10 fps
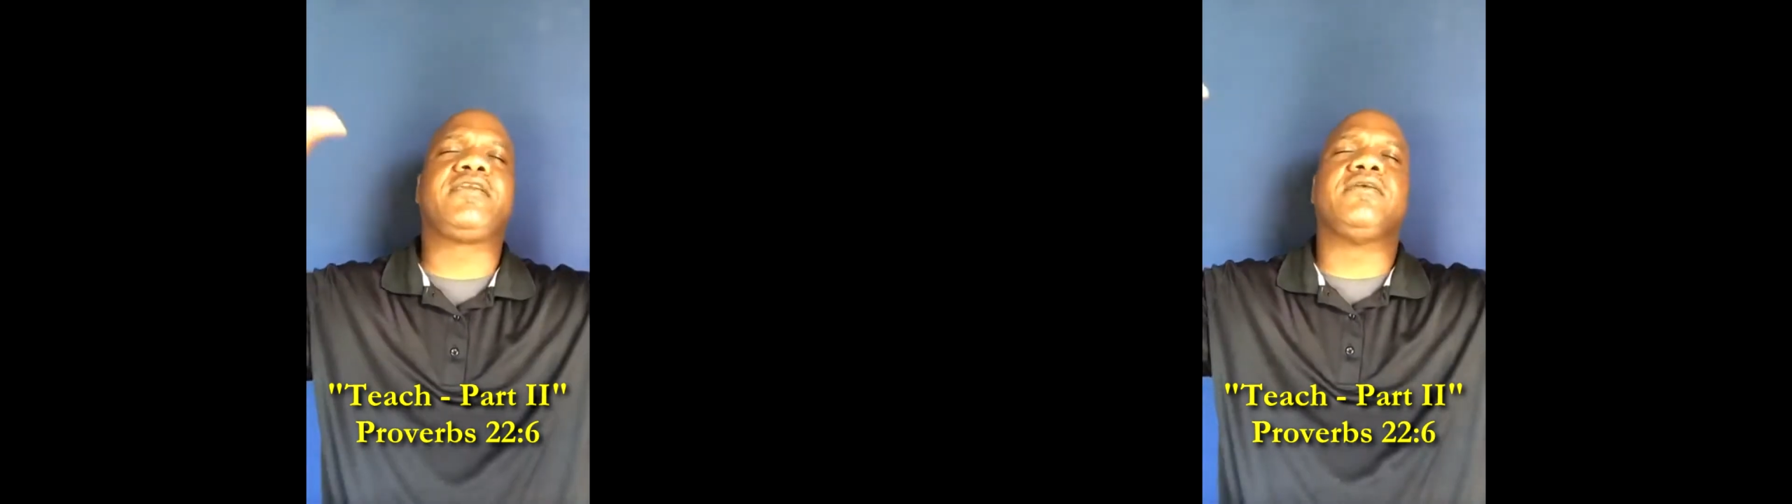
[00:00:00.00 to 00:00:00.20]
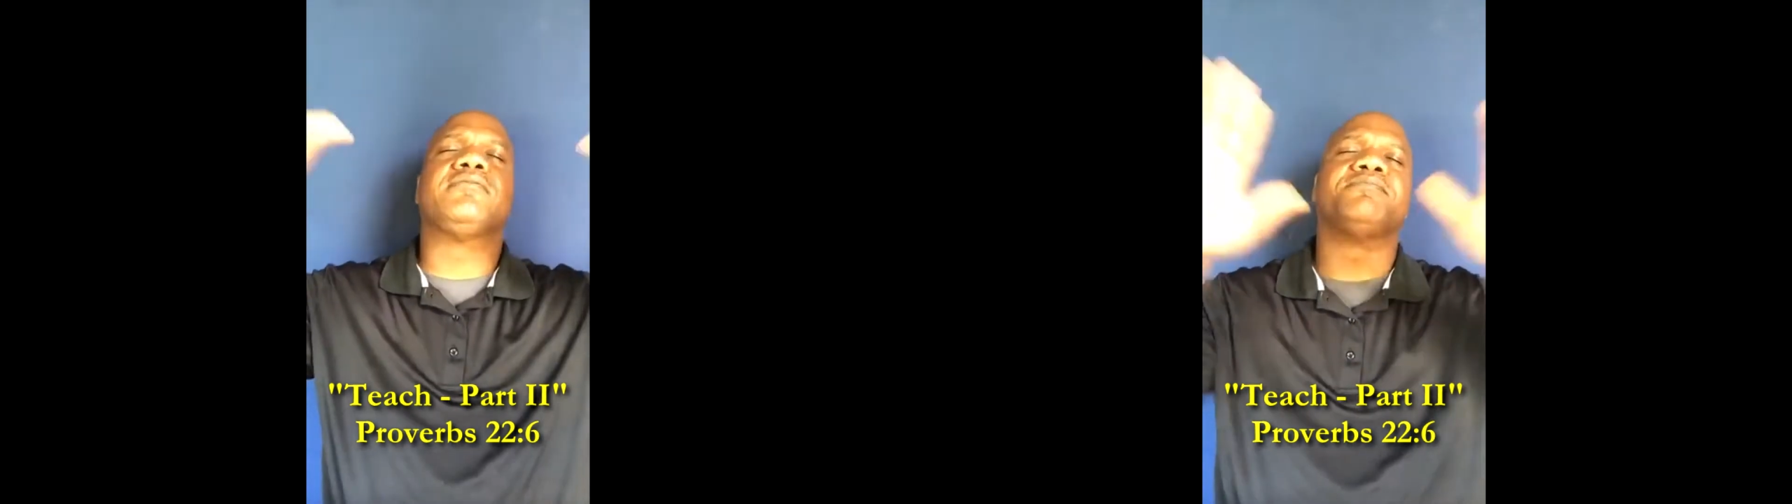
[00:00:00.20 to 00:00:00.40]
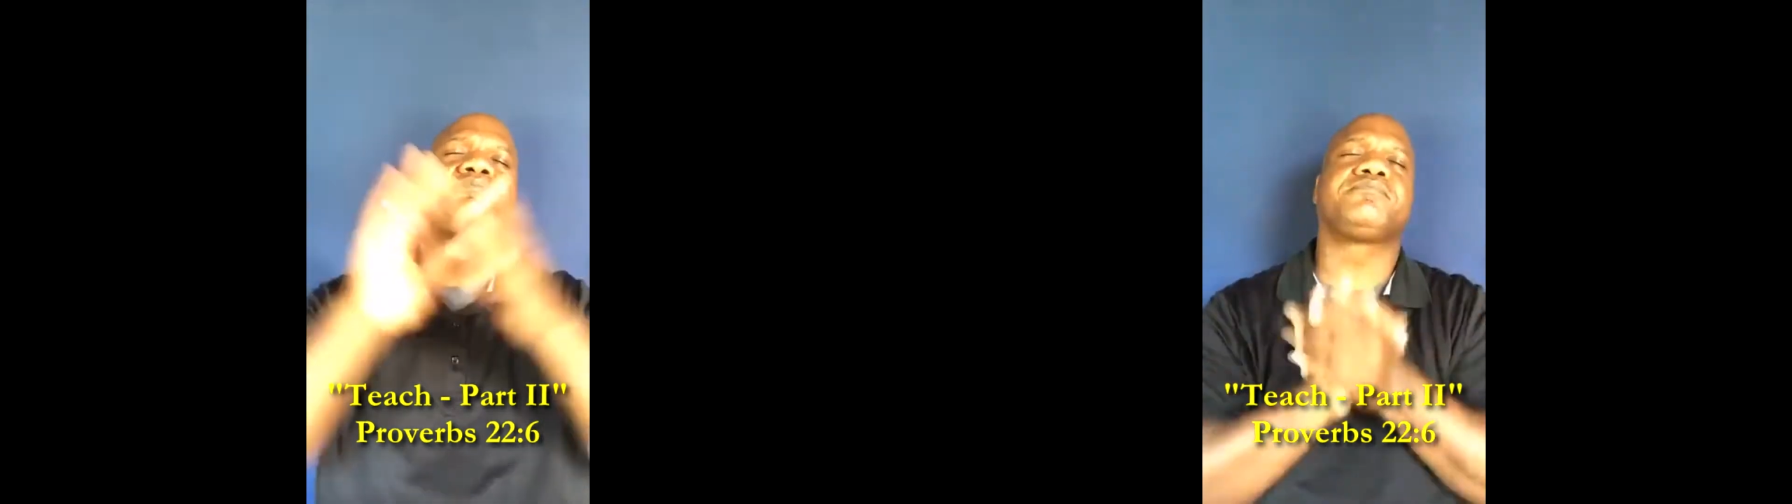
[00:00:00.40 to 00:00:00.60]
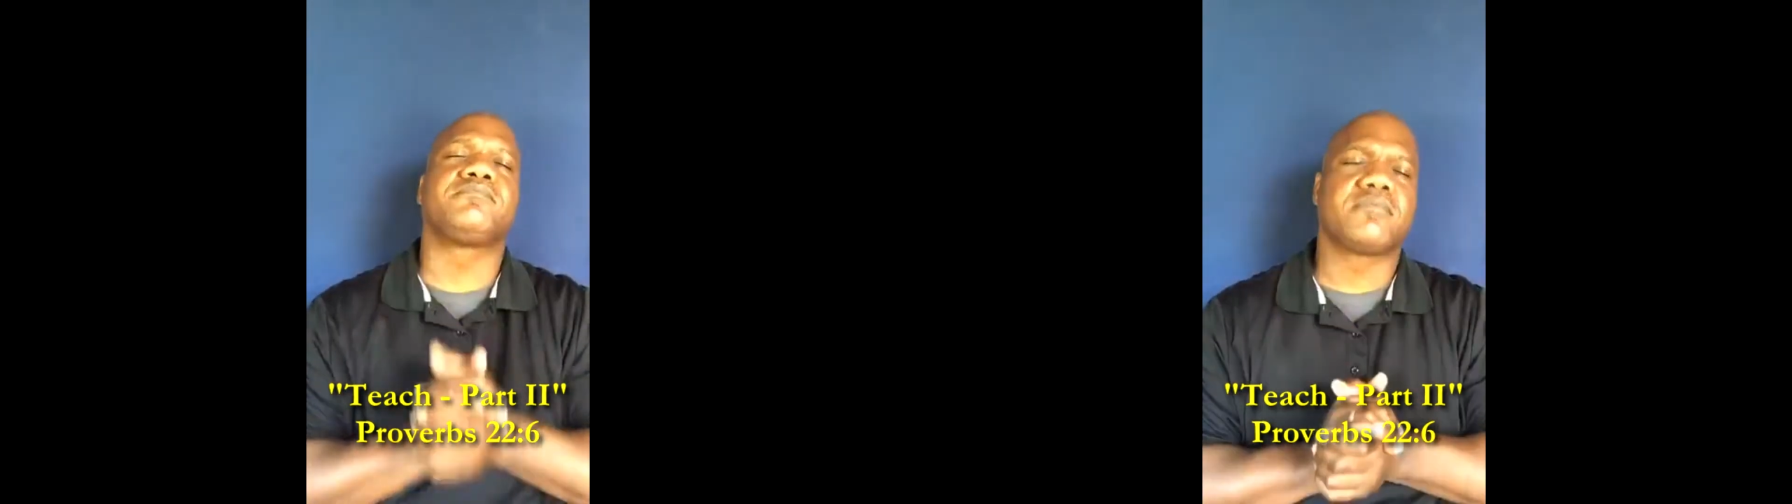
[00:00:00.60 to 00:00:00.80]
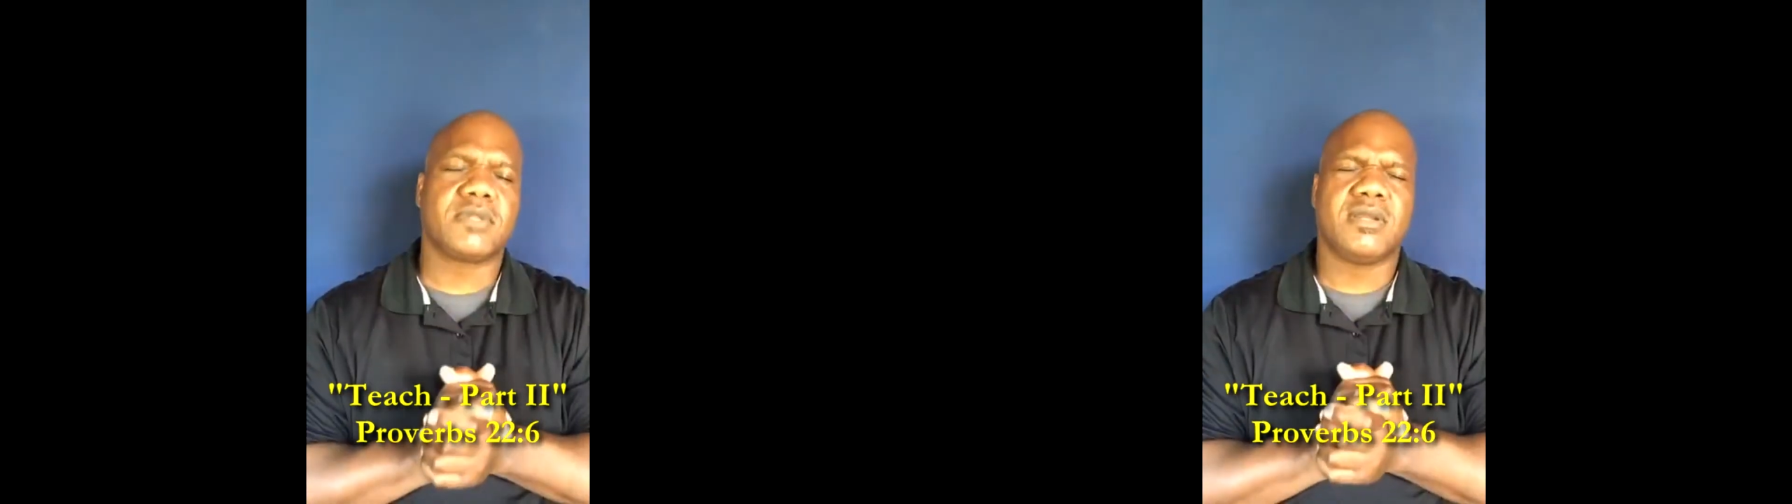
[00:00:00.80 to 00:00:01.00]

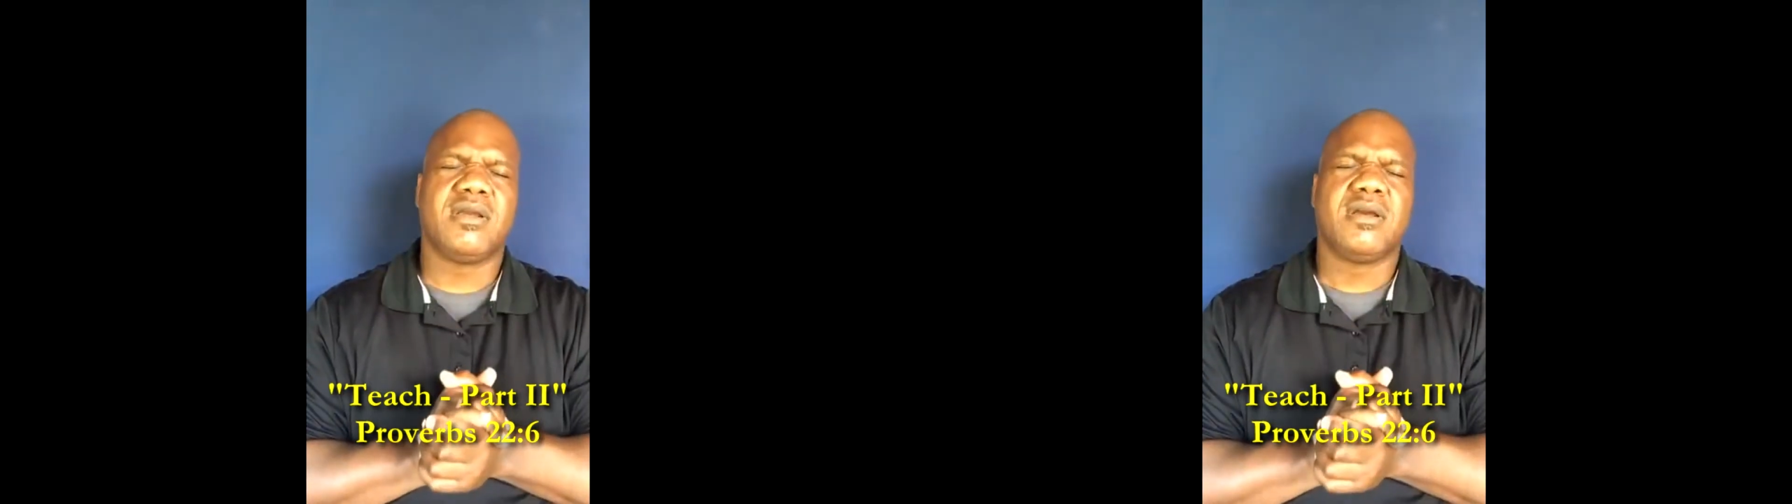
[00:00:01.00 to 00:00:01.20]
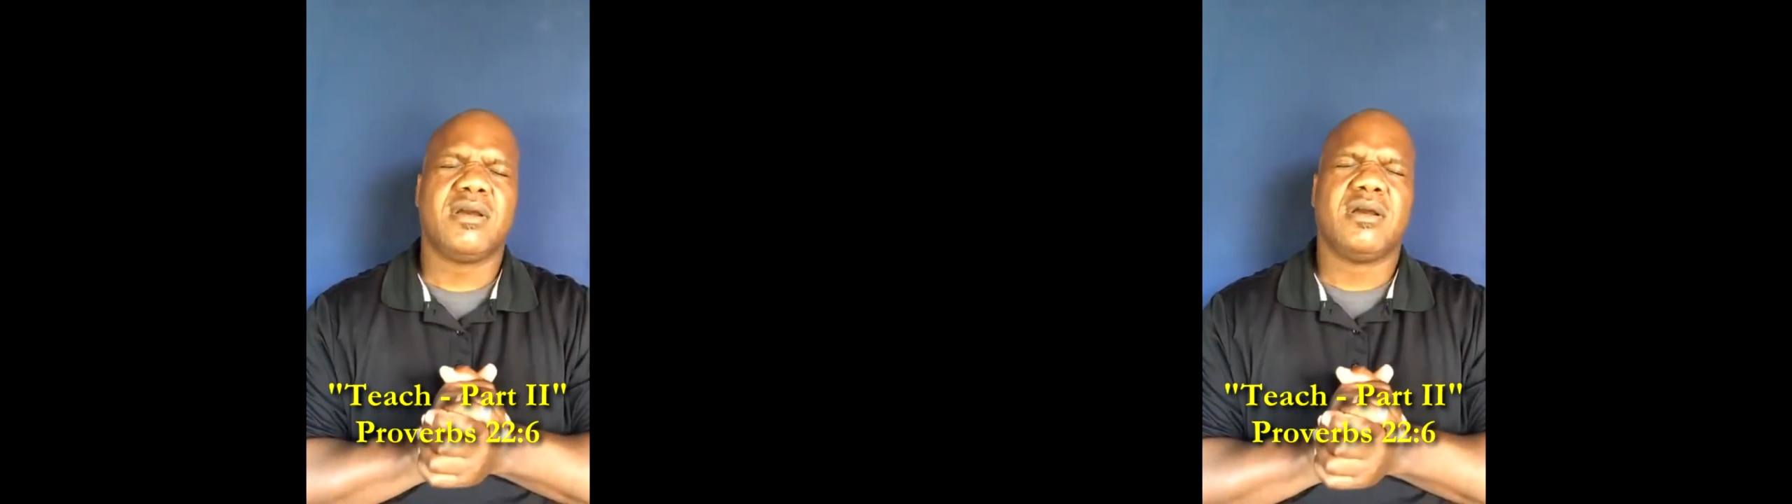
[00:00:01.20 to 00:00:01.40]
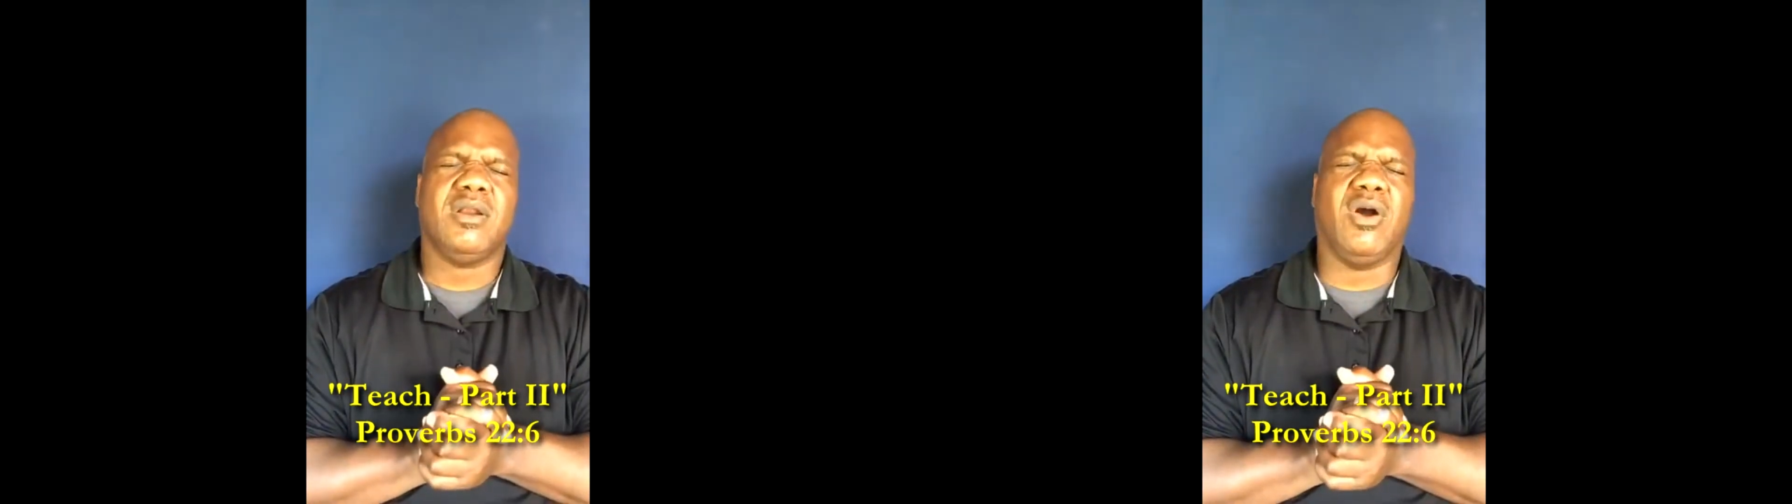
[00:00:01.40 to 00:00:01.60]
you.